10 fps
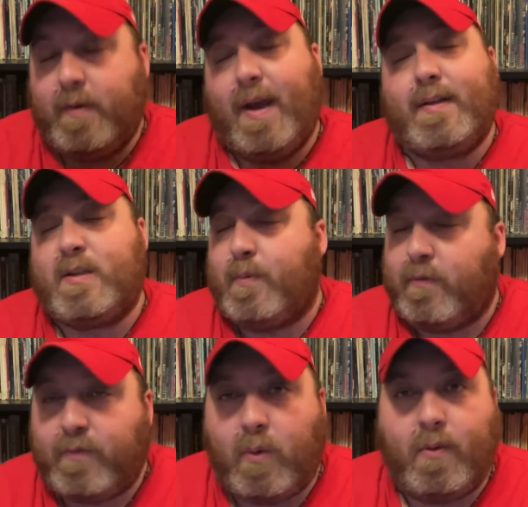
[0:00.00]
you had this
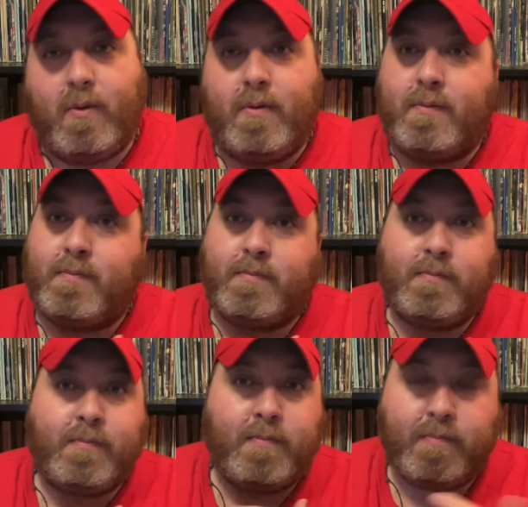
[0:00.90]
before,
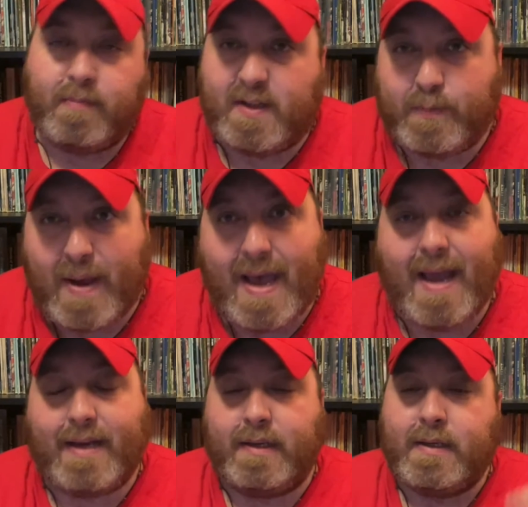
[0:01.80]
it's
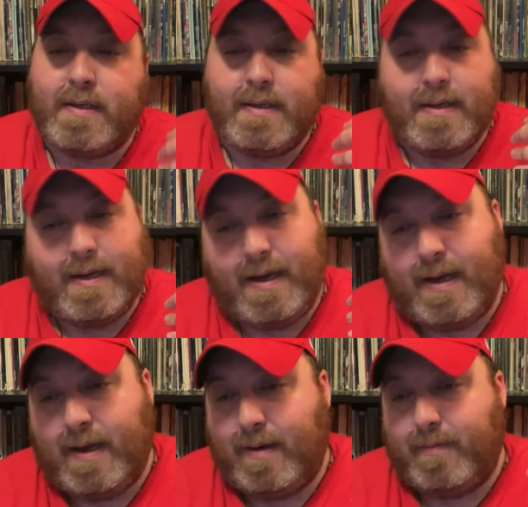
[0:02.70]
back.
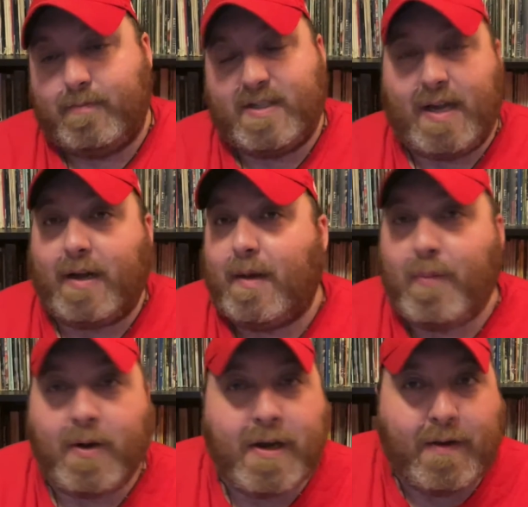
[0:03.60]
Um, stock up
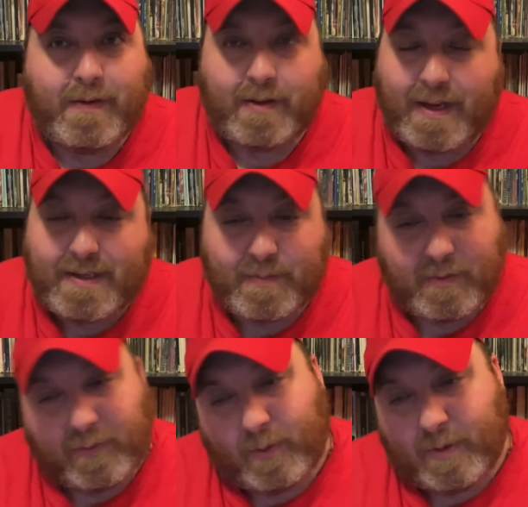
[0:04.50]
on it if you liked it
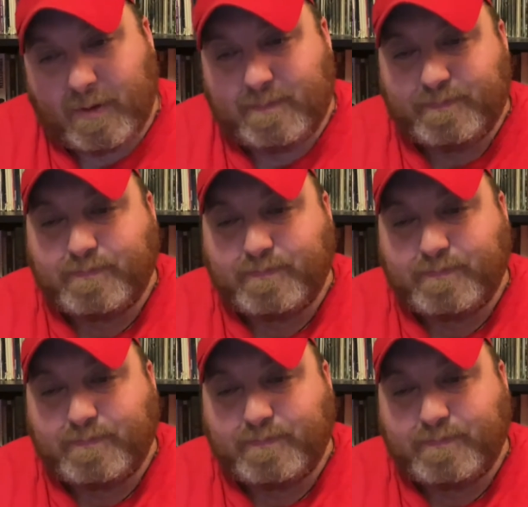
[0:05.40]
before.